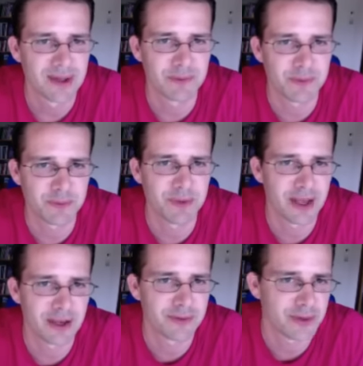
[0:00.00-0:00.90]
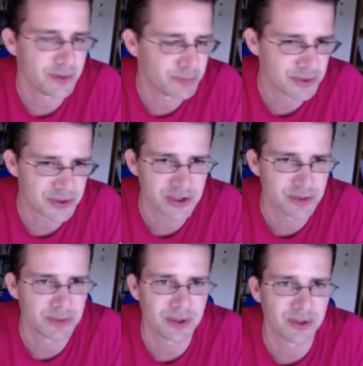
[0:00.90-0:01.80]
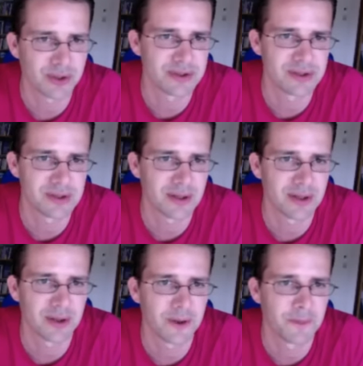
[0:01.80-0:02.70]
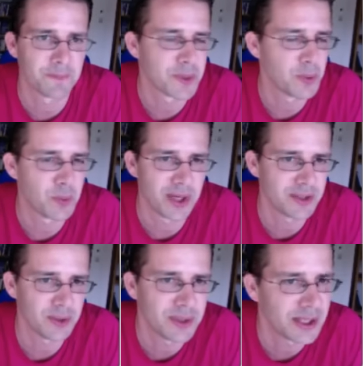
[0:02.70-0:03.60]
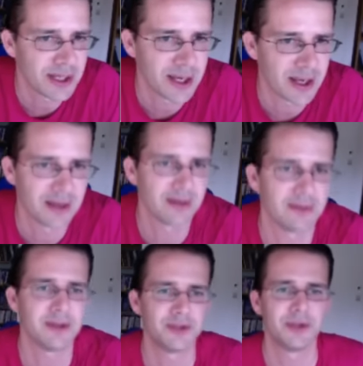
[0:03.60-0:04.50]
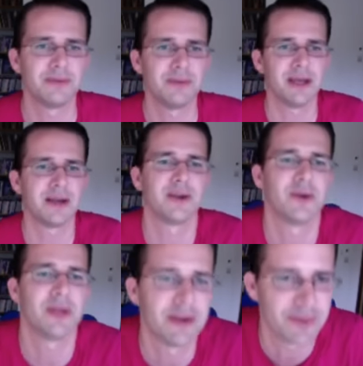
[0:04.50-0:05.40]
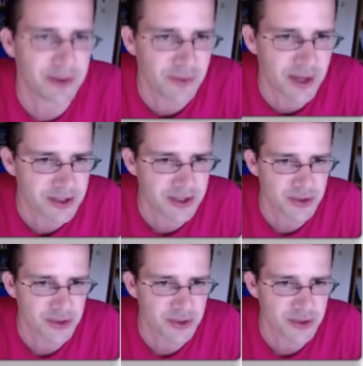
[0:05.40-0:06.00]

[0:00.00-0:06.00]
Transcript: I would have a good position because um, white only can, yeah, can only have advantage